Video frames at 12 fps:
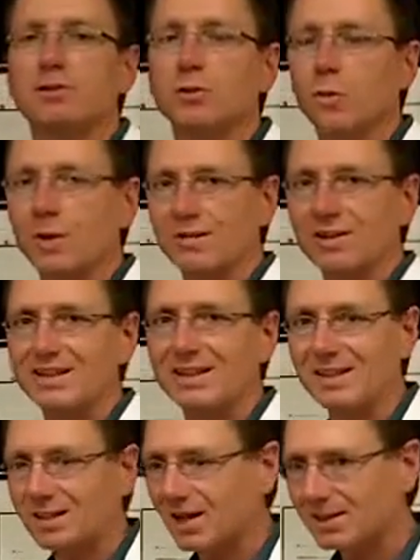So one of the
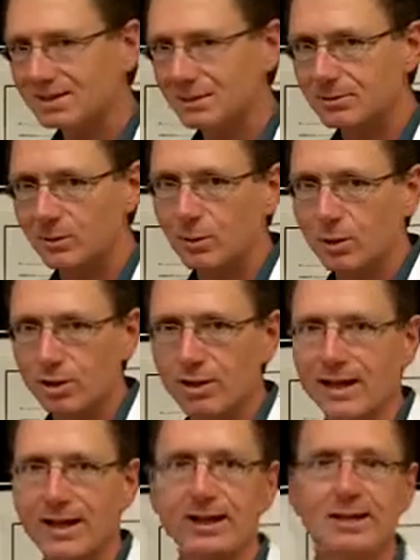key concepts that we
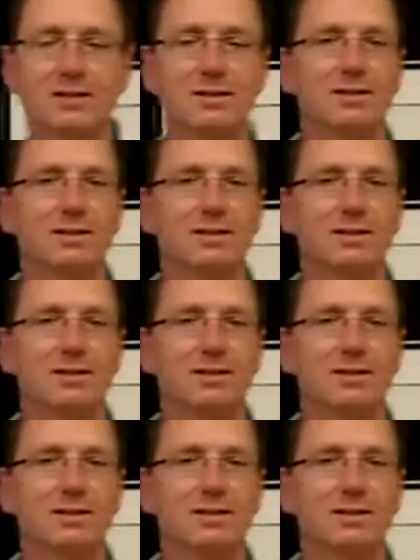look at